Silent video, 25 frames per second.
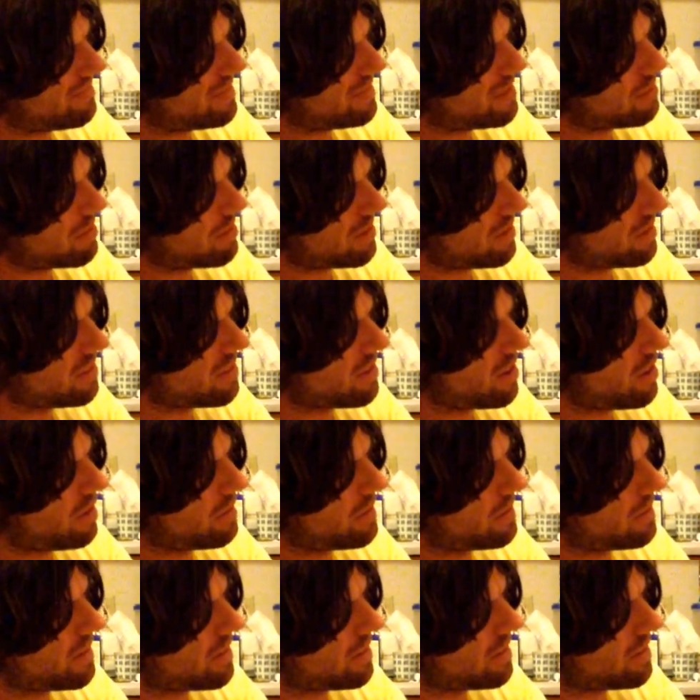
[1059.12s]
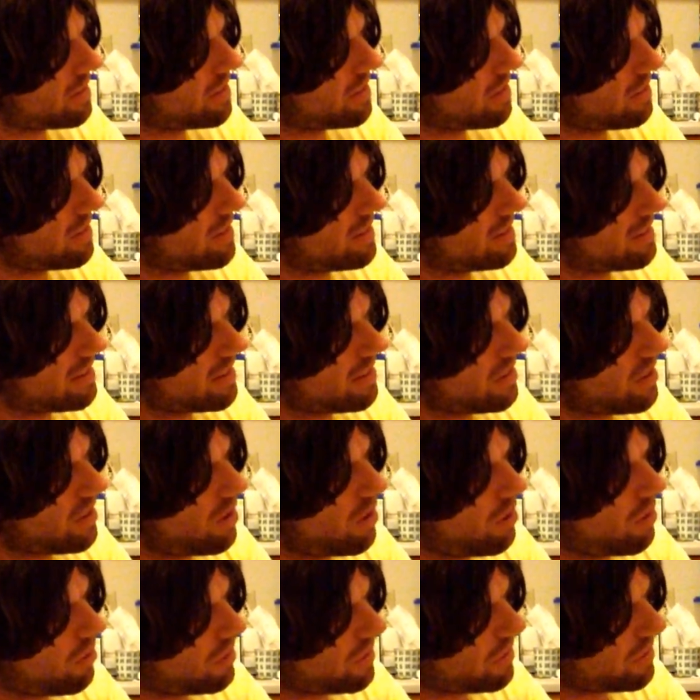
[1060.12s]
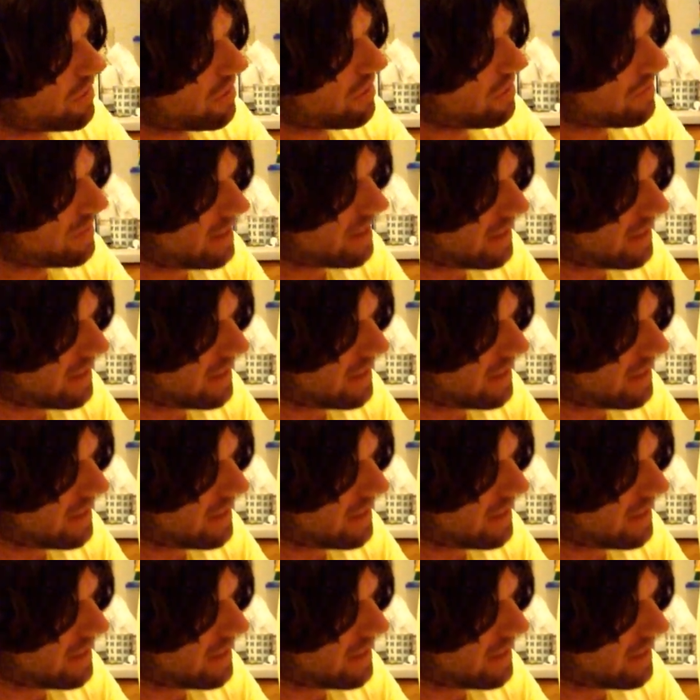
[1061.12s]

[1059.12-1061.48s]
you position the coffee filter so that there's little holes over